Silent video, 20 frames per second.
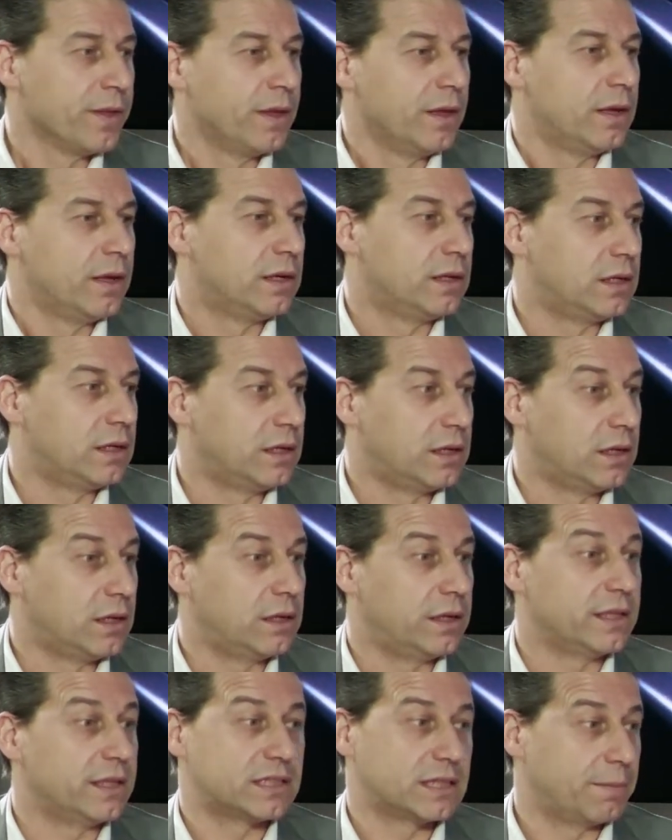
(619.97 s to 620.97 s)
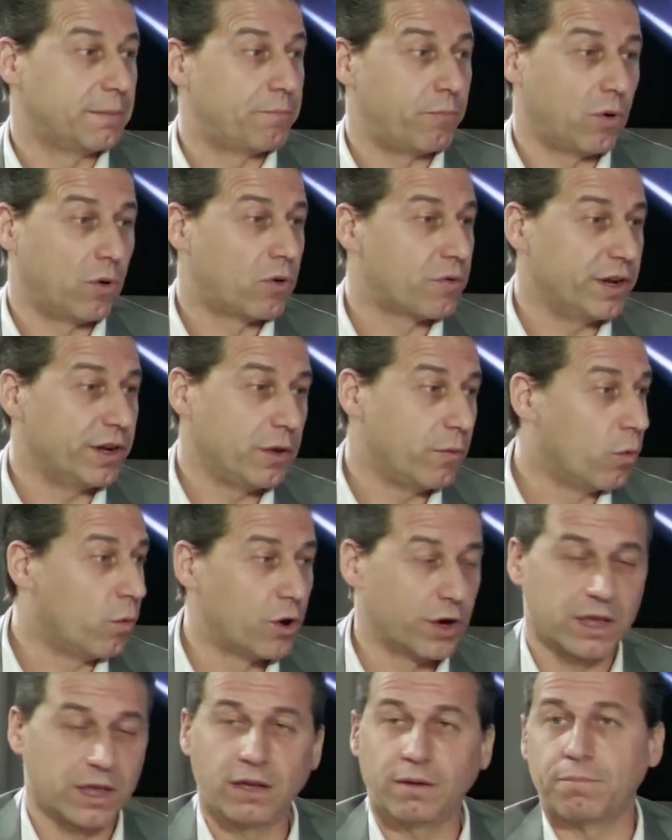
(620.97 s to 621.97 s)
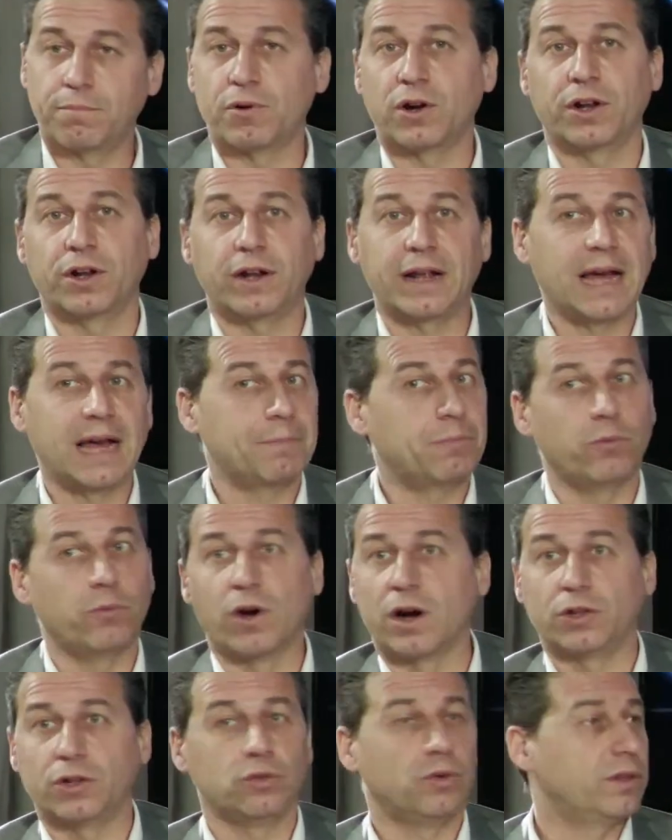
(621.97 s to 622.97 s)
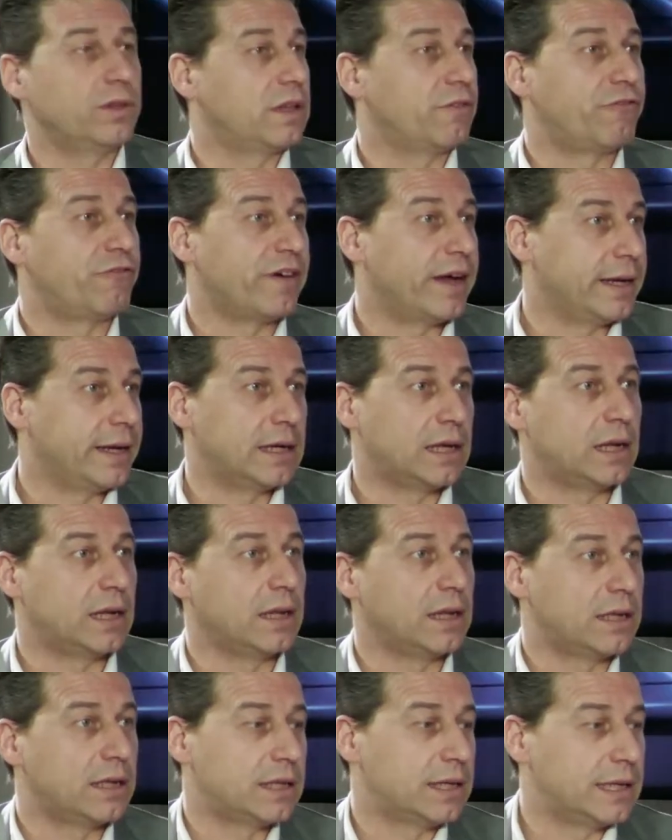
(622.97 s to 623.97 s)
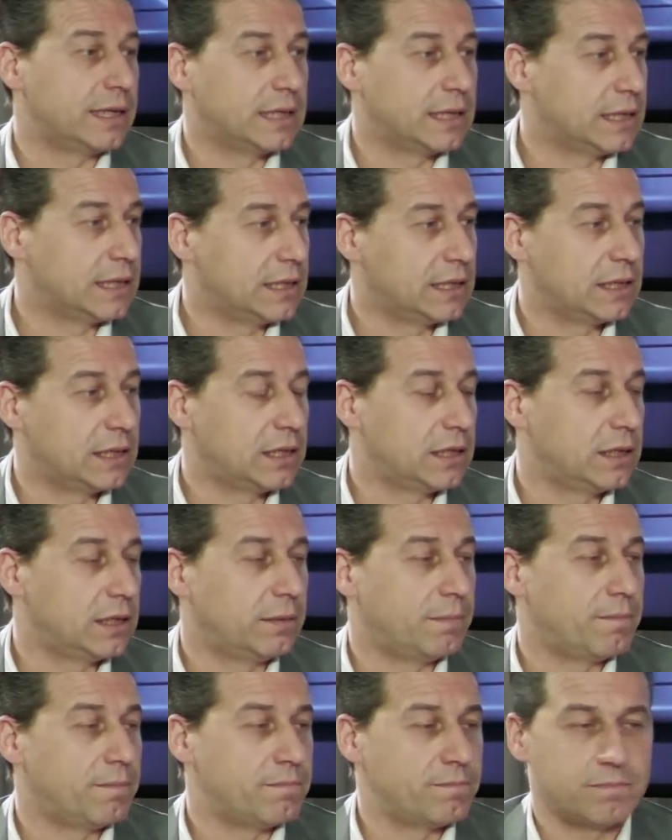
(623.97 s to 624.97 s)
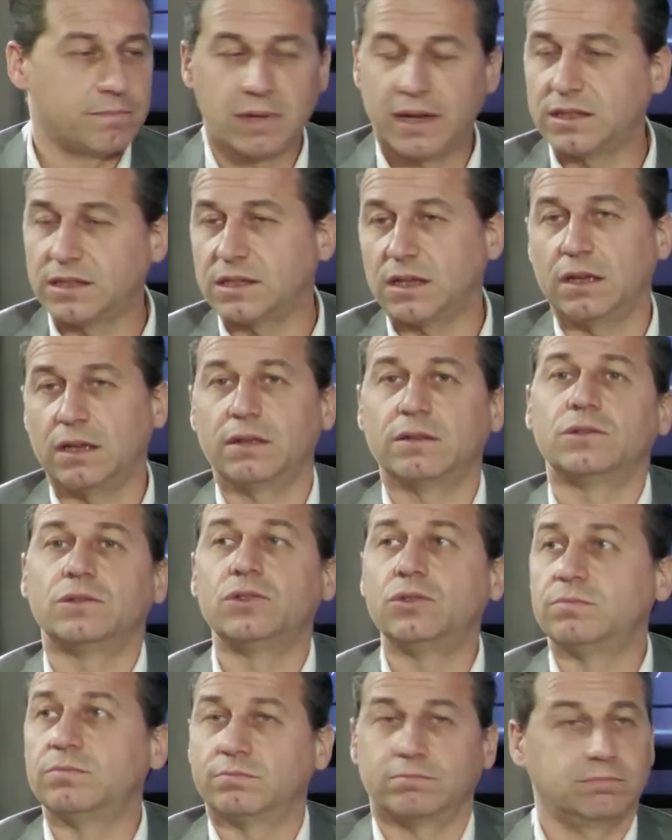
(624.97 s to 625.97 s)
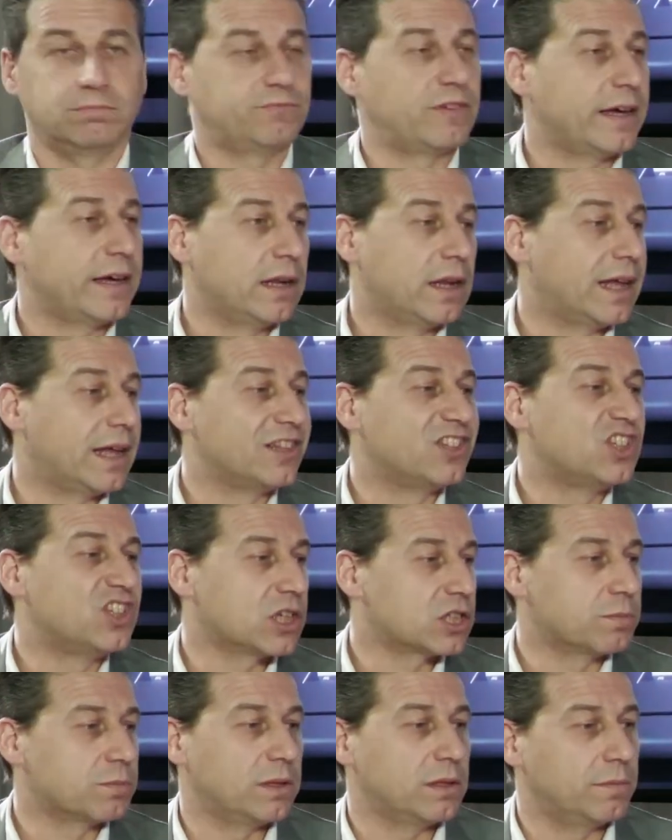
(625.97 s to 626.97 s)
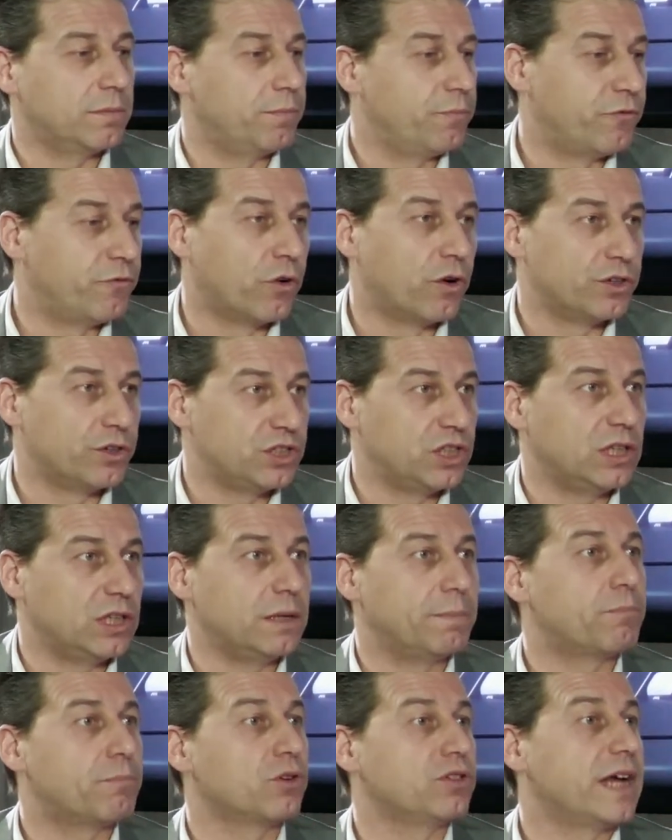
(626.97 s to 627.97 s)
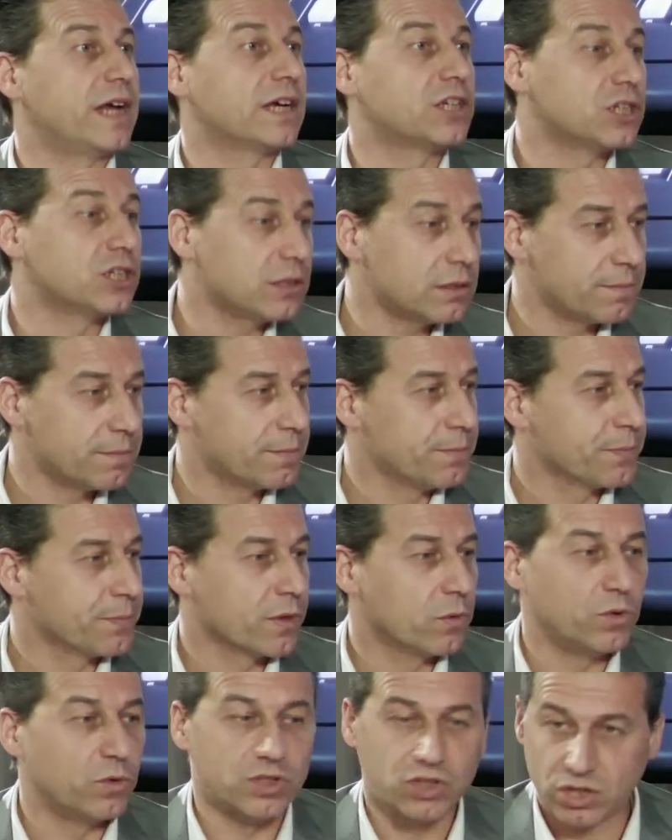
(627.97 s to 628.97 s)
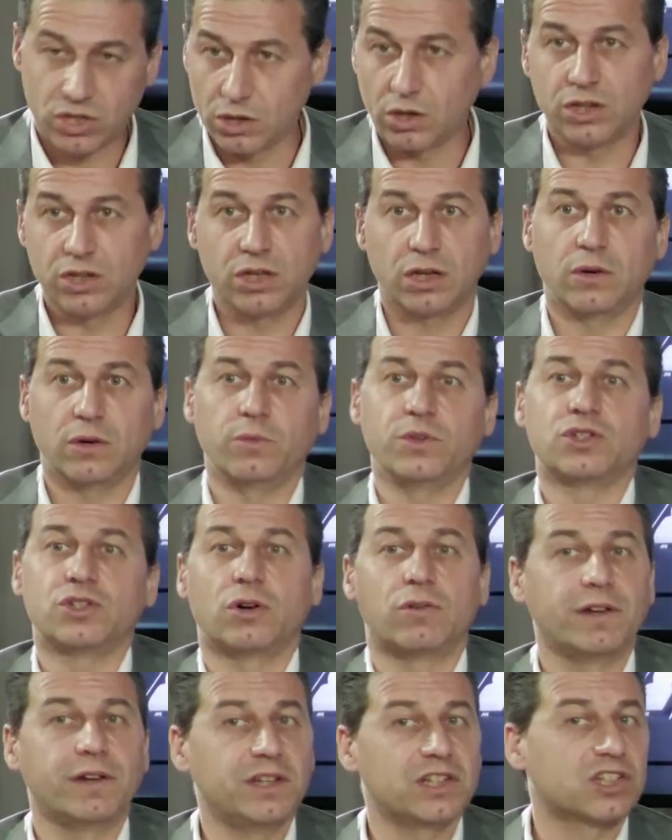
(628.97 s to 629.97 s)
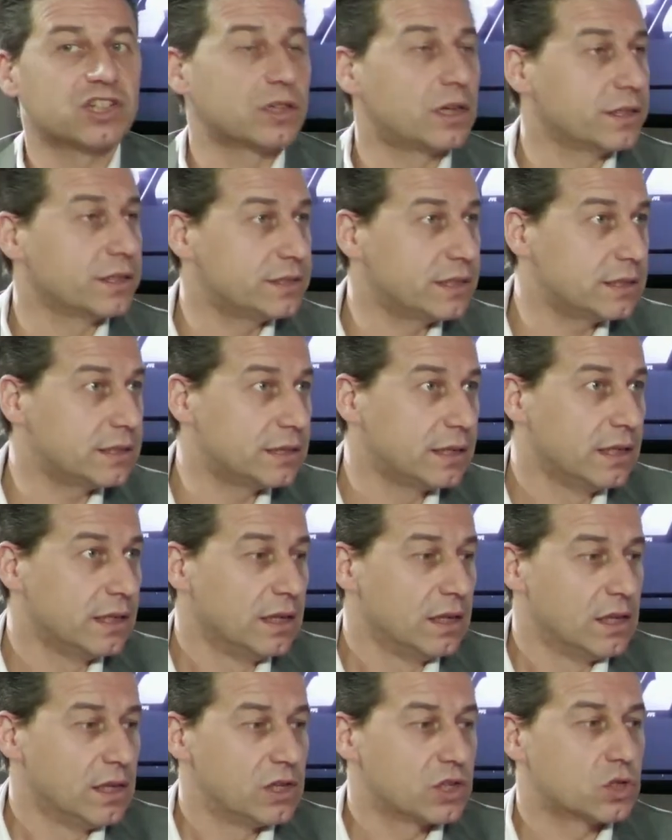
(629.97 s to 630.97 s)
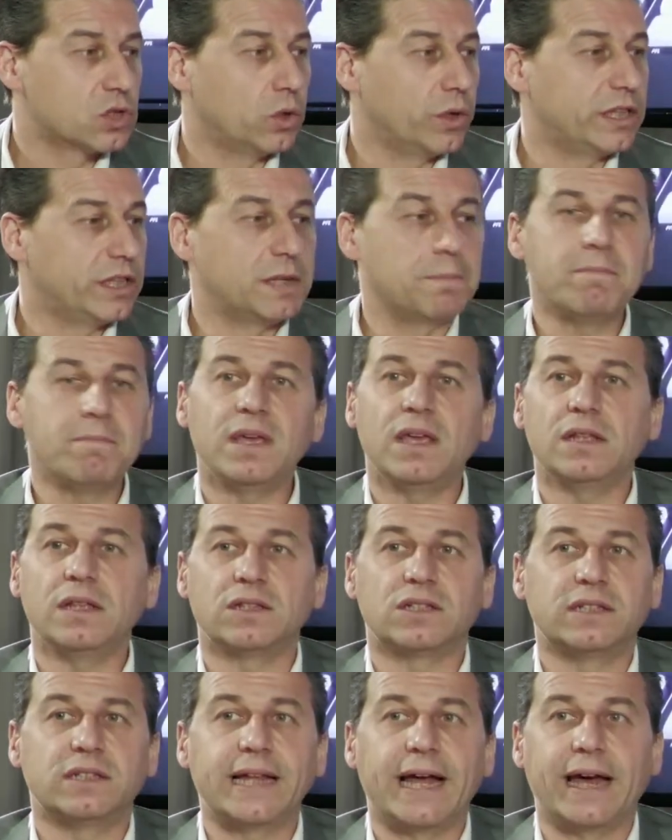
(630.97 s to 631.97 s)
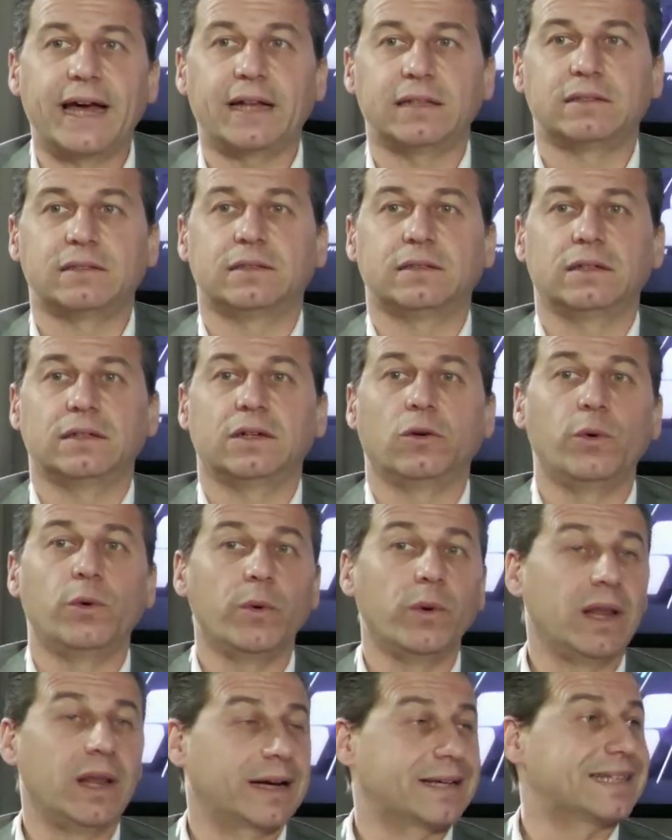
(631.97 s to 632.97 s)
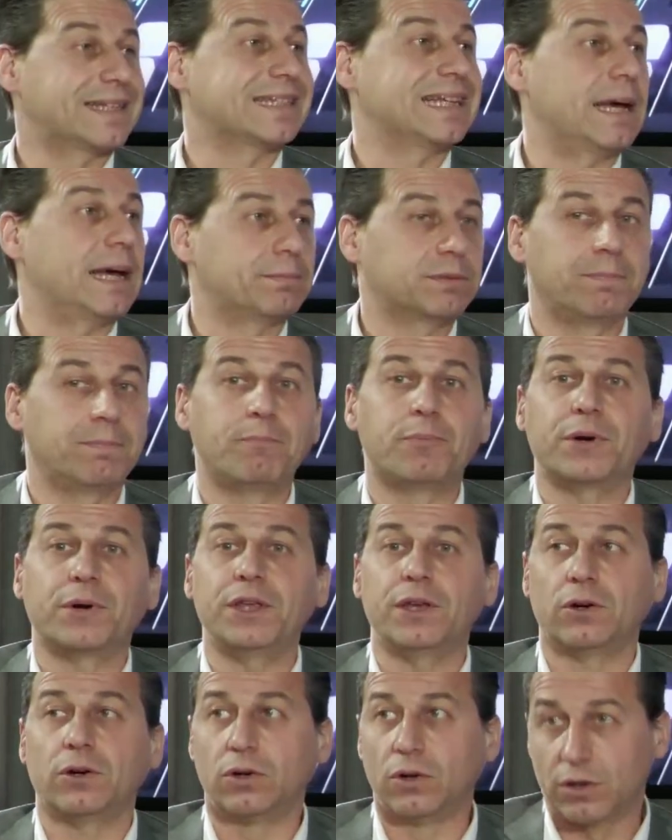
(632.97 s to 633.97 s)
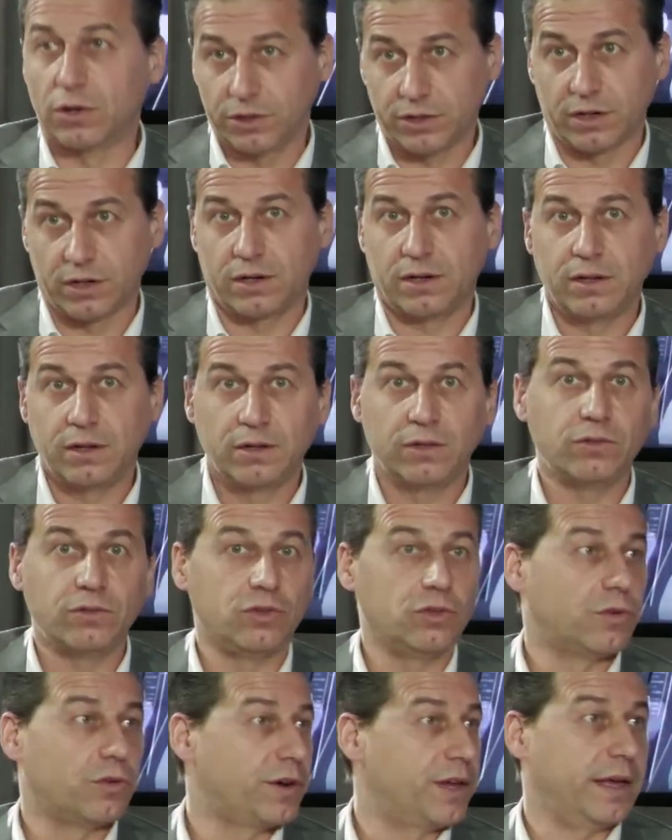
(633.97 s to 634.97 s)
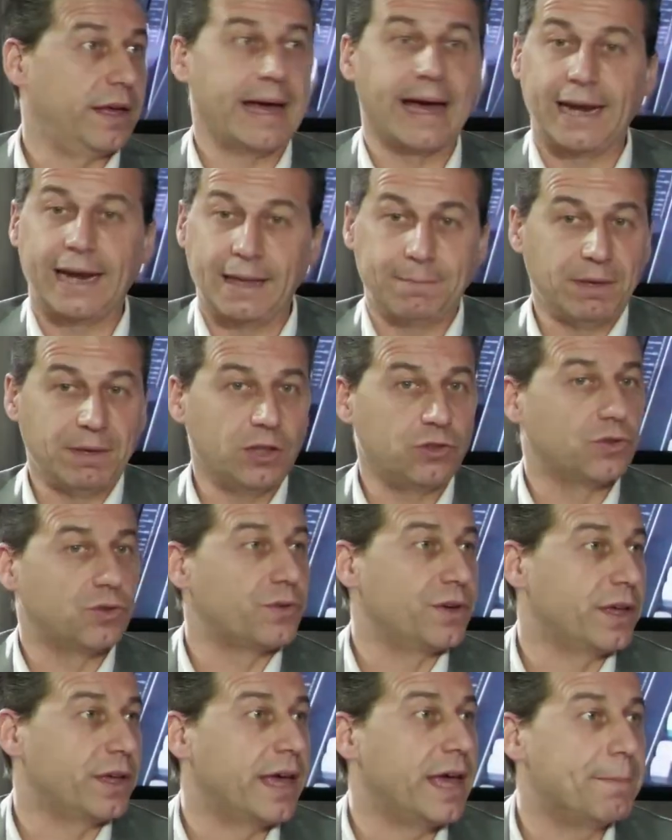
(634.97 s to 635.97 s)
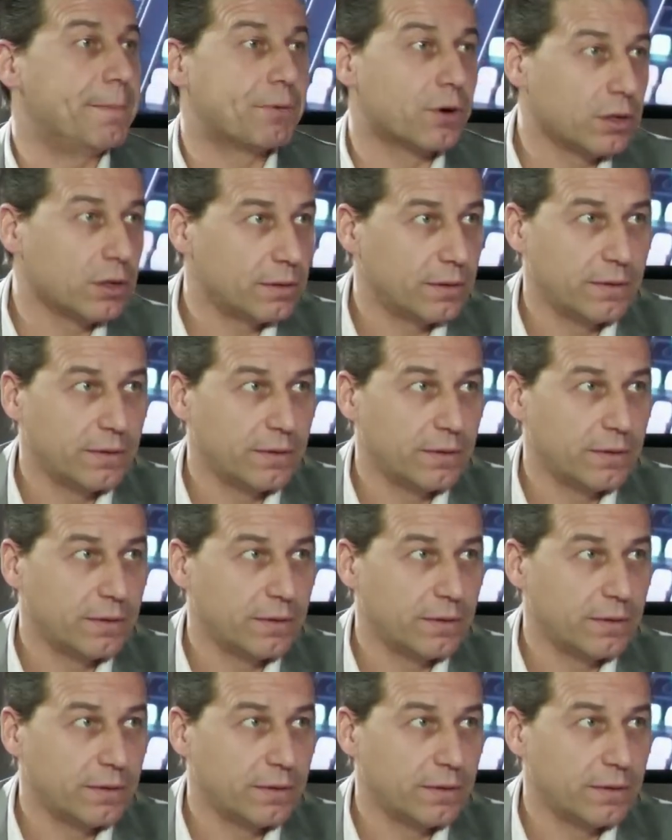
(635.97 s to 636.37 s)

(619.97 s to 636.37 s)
It's a already working prototype. We're doing the final, let's say, final adjustment for the production, which already started. So it means that we will accept pre-order during NAB, during April,